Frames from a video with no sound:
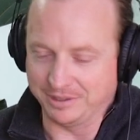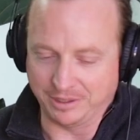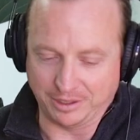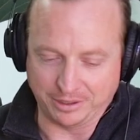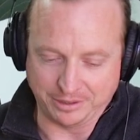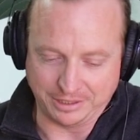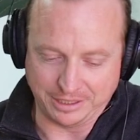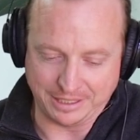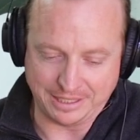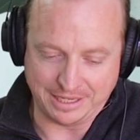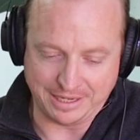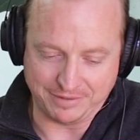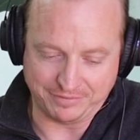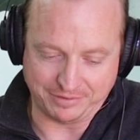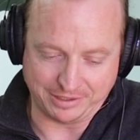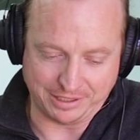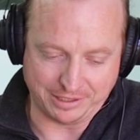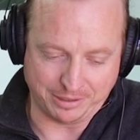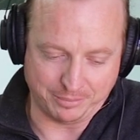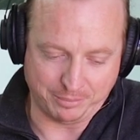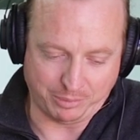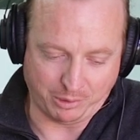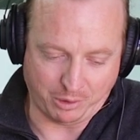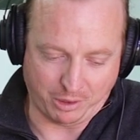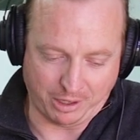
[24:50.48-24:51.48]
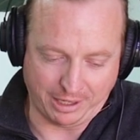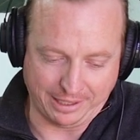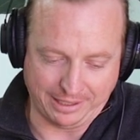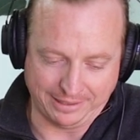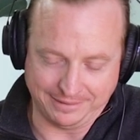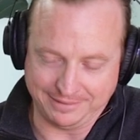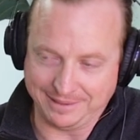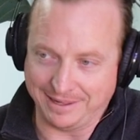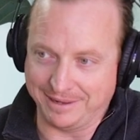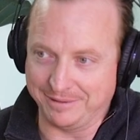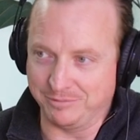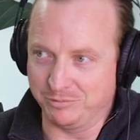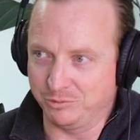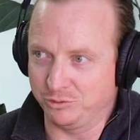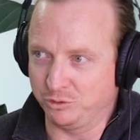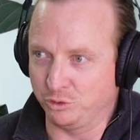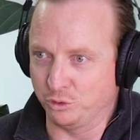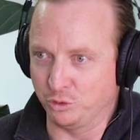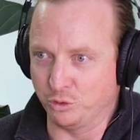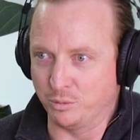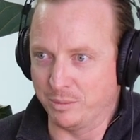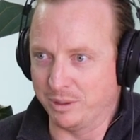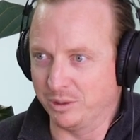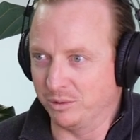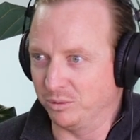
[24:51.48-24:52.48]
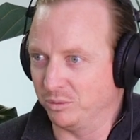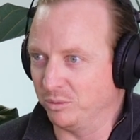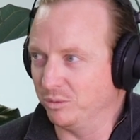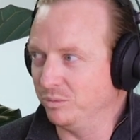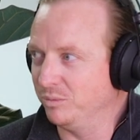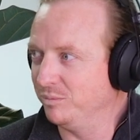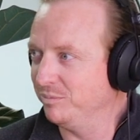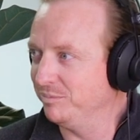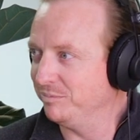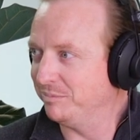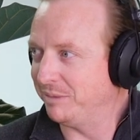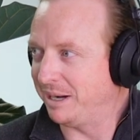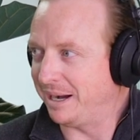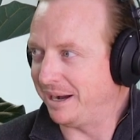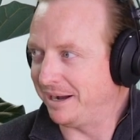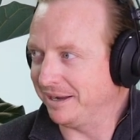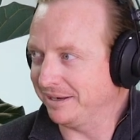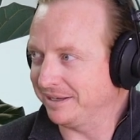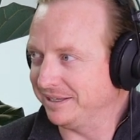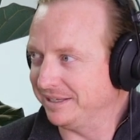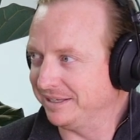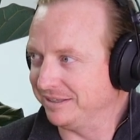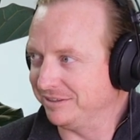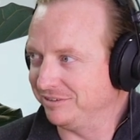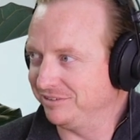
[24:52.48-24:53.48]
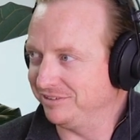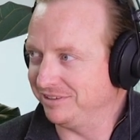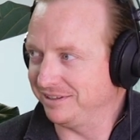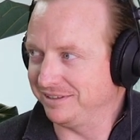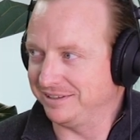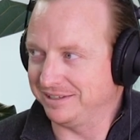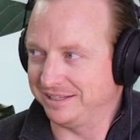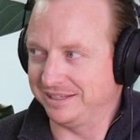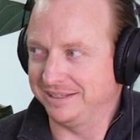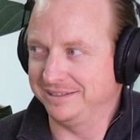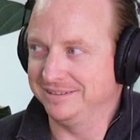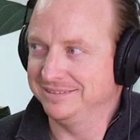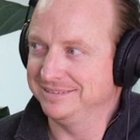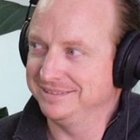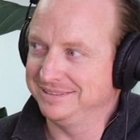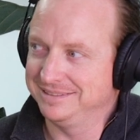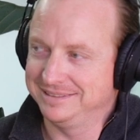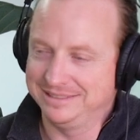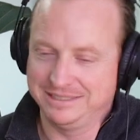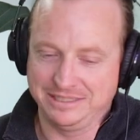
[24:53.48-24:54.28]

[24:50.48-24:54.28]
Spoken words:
You're never going to buy at that $2 million mark in Sydney.